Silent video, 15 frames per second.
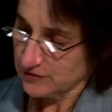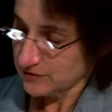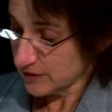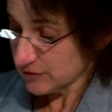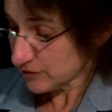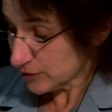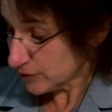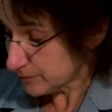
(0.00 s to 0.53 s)

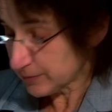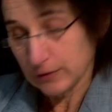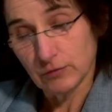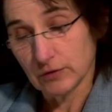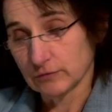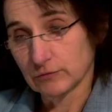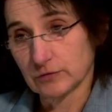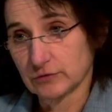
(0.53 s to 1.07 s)
this could be
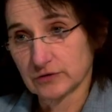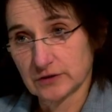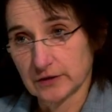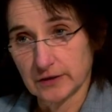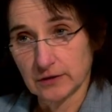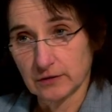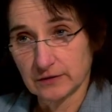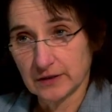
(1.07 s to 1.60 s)
what was
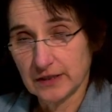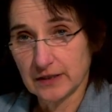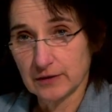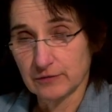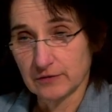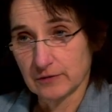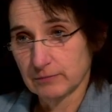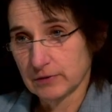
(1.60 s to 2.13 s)
going on
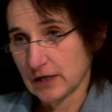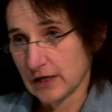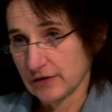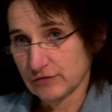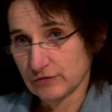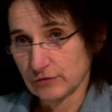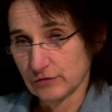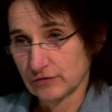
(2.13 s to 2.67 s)
here with the
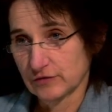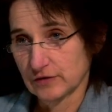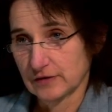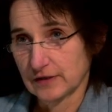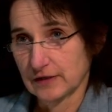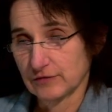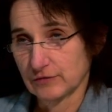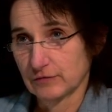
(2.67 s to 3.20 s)
pliosaurs,
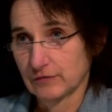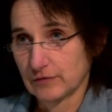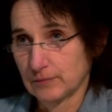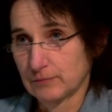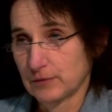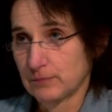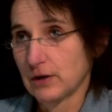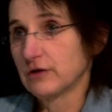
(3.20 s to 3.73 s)
that their sort of
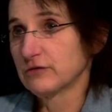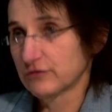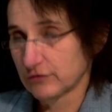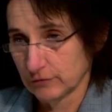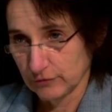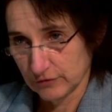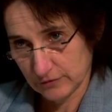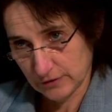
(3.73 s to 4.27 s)
the
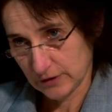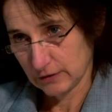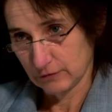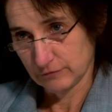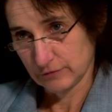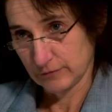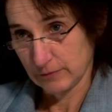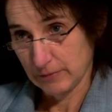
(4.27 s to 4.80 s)
propulsion was going
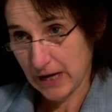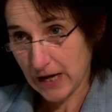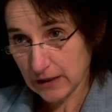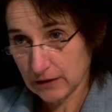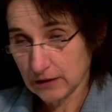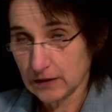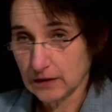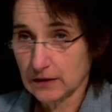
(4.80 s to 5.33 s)
on from the
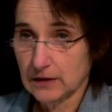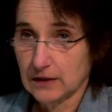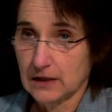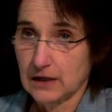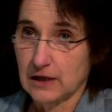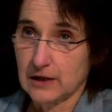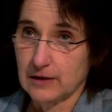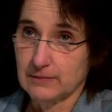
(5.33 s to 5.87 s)
back,
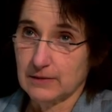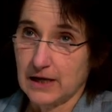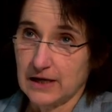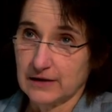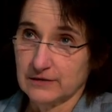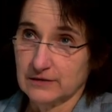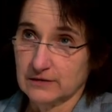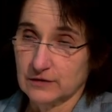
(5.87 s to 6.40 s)

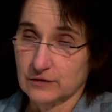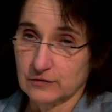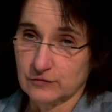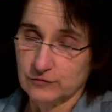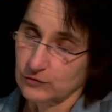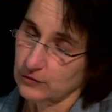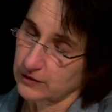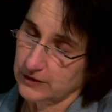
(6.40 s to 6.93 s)
and that
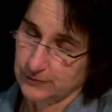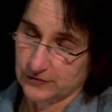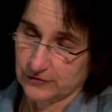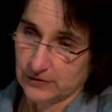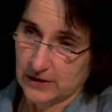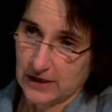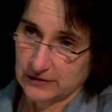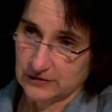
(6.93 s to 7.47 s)
the
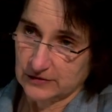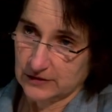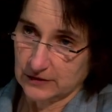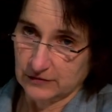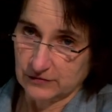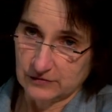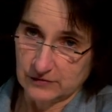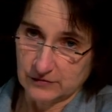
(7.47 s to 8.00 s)
forelimbs were
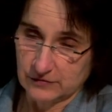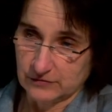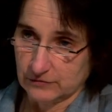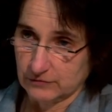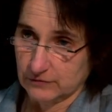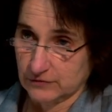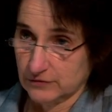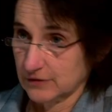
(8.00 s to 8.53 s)
acting
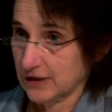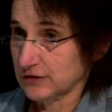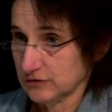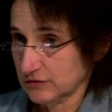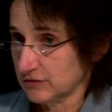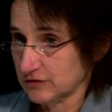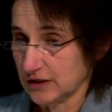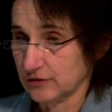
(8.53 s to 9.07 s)
as
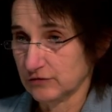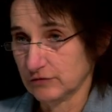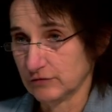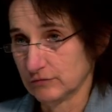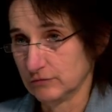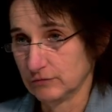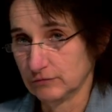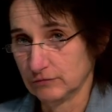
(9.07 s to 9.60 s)
direction
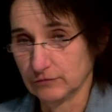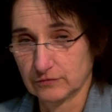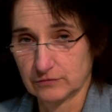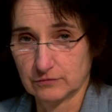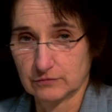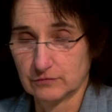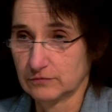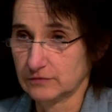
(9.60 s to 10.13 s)
changers or
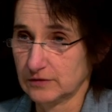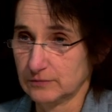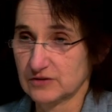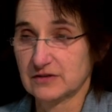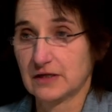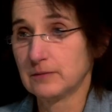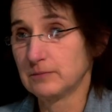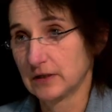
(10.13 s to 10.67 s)
sort of some
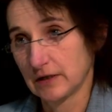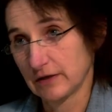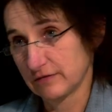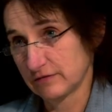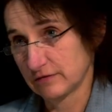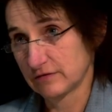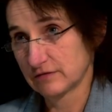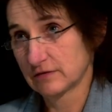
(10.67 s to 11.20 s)

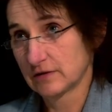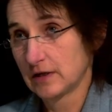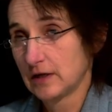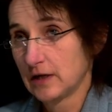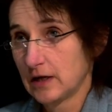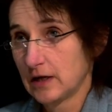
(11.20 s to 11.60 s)
stabilizers.